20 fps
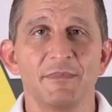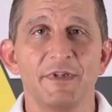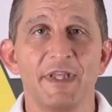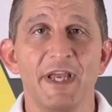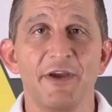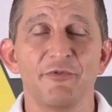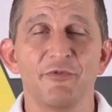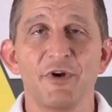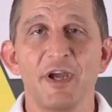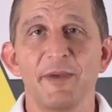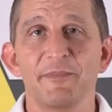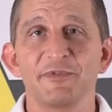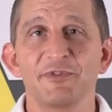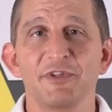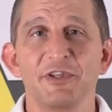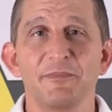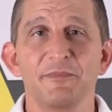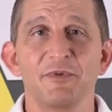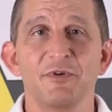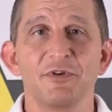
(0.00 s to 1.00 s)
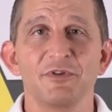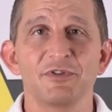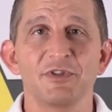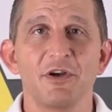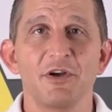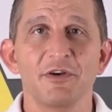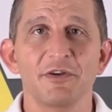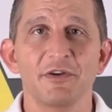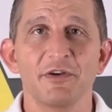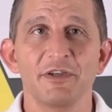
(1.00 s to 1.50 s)
That wraps up our
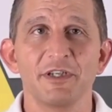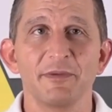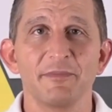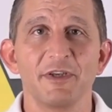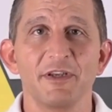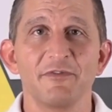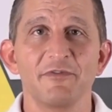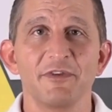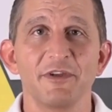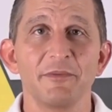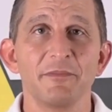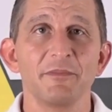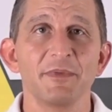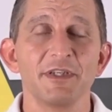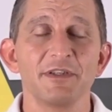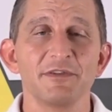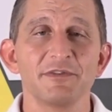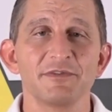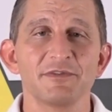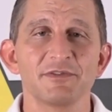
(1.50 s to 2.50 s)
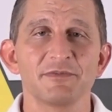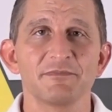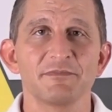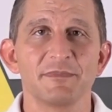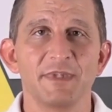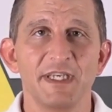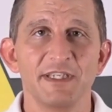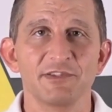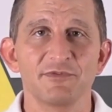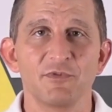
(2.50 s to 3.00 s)
talk on MFM meters.
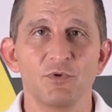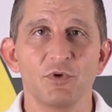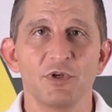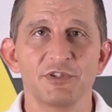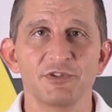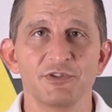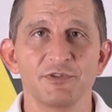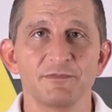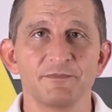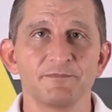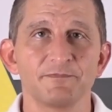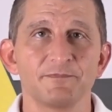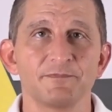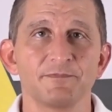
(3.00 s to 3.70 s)
Thanks for watching.